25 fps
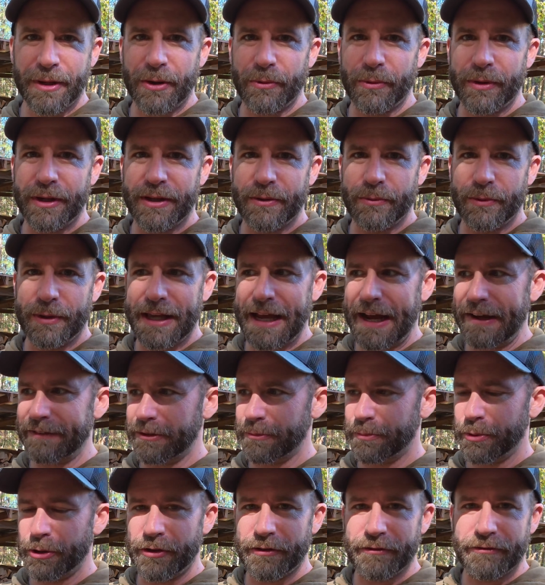but we
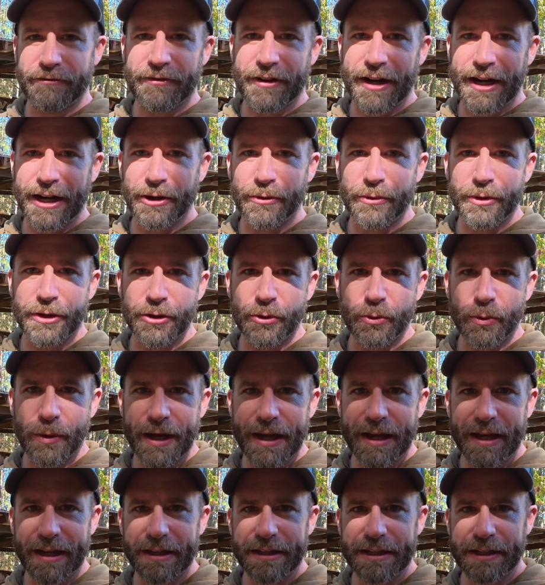have to put firewood
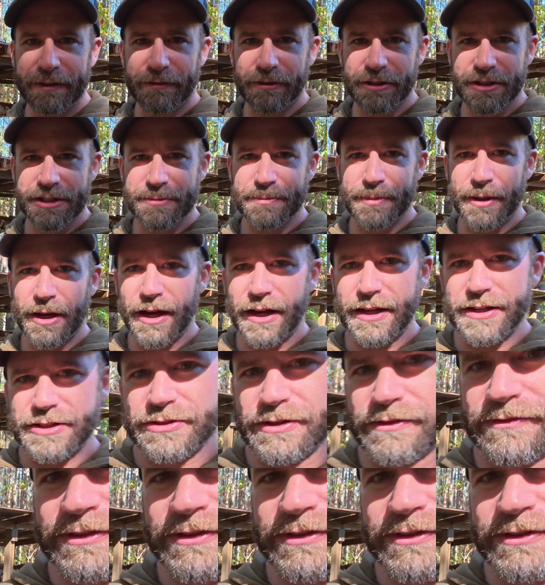away in different spots.